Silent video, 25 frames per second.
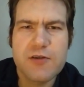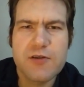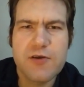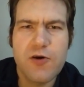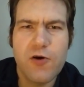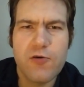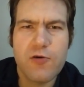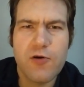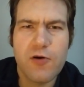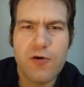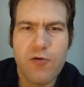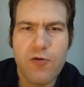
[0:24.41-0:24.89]

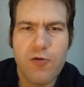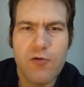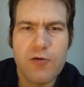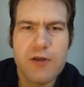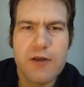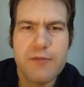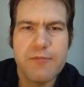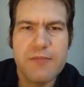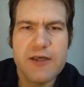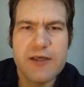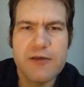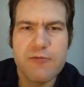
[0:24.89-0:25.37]

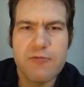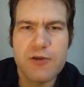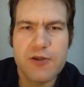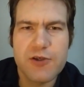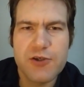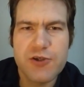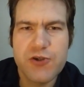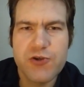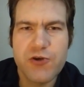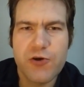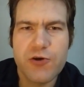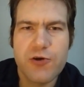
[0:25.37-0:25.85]
Coca-Cola made with
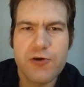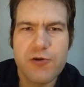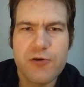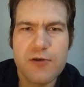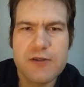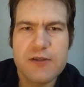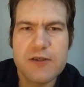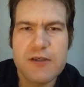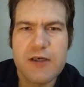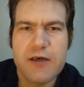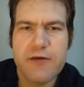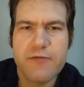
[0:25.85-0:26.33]
sugar
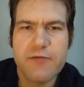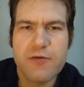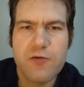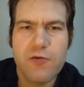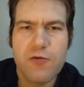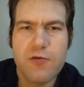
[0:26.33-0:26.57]
instead of